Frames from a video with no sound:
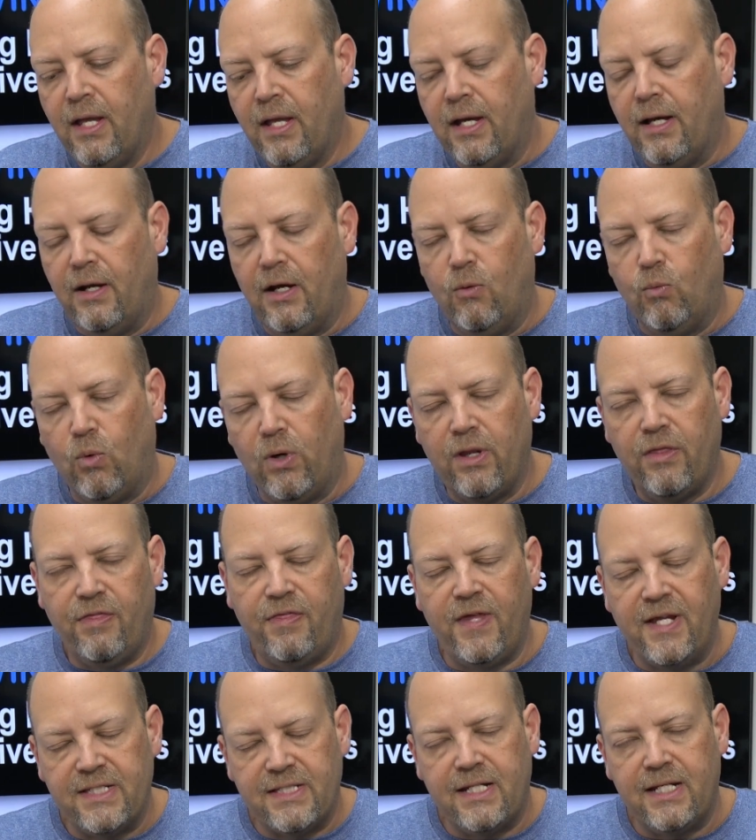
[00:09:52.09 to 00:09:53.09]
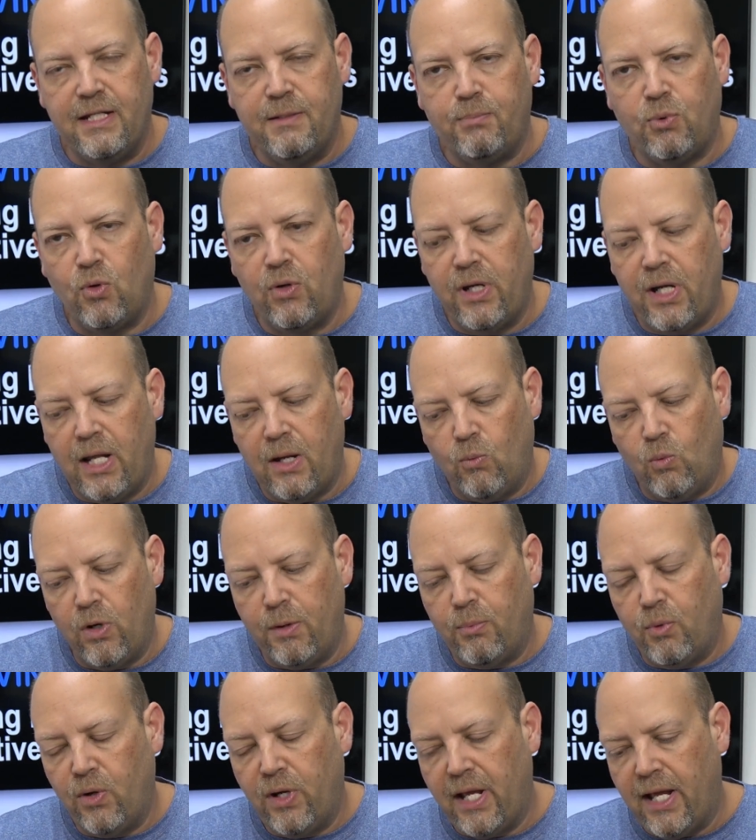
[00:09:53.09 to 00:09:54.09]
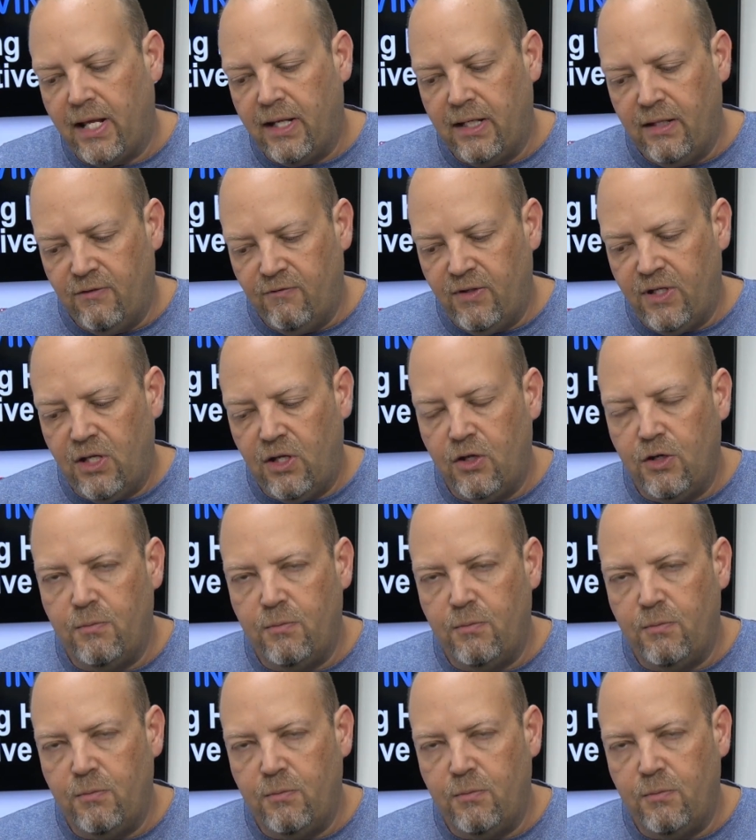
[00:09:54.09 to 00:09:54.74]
One of the things I did want to point out in the video,